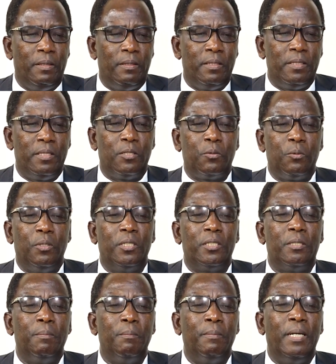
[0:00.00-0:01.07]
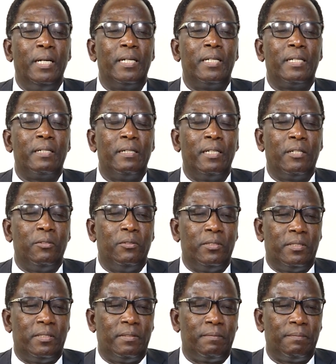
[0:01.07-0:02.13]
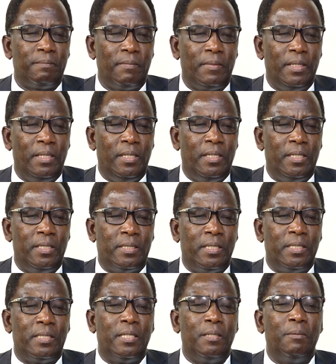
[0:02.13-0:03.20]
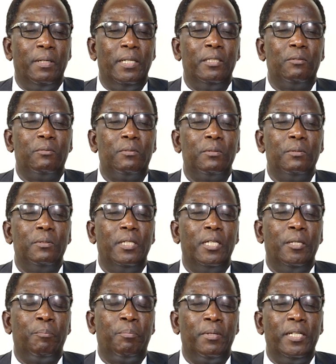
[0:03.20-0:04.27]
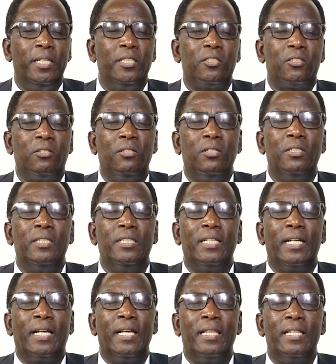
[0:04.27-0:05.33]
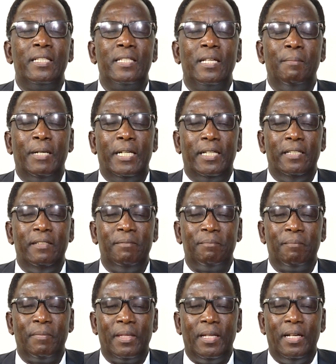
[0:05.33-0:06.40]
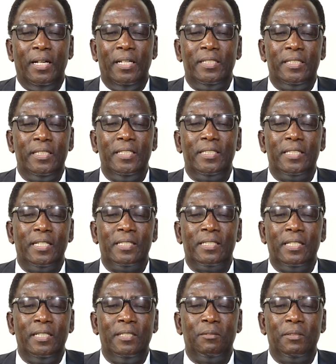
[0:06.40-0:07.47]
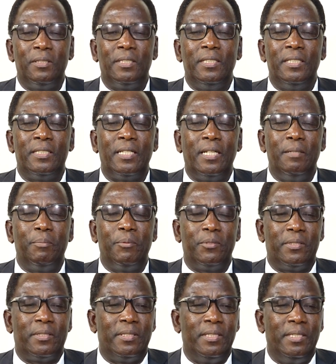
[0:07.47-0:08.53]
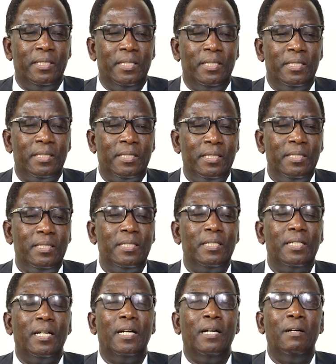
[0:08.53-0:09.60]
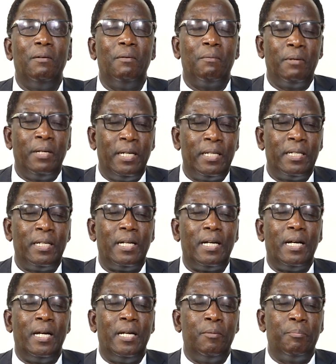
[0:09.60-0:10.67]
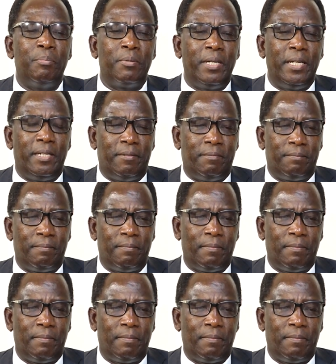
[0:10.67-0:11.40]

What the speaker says: This is what Mark records. He says, they went to a place called Gethsemane, and Jesus said to his disciples, sit here where I pray.